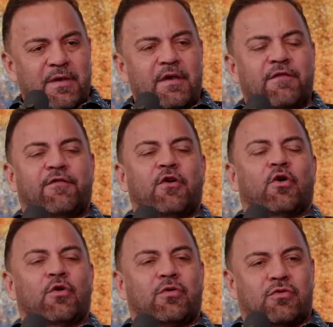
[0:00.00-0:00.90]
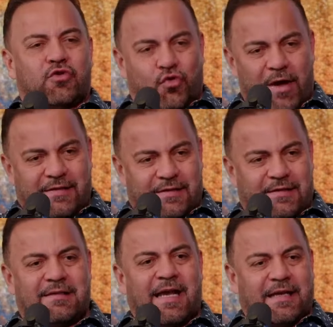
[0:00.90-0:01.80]
if you don't
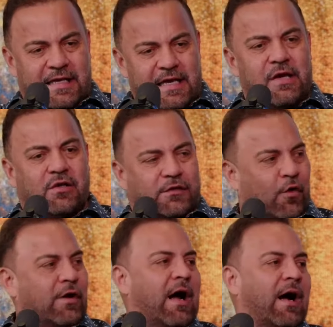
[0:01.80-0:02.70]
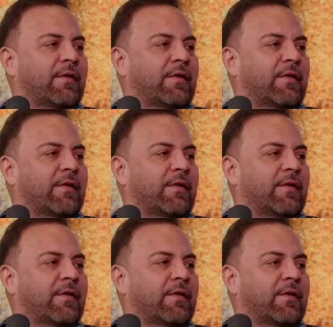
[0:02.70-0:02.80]
trust that he hears from God.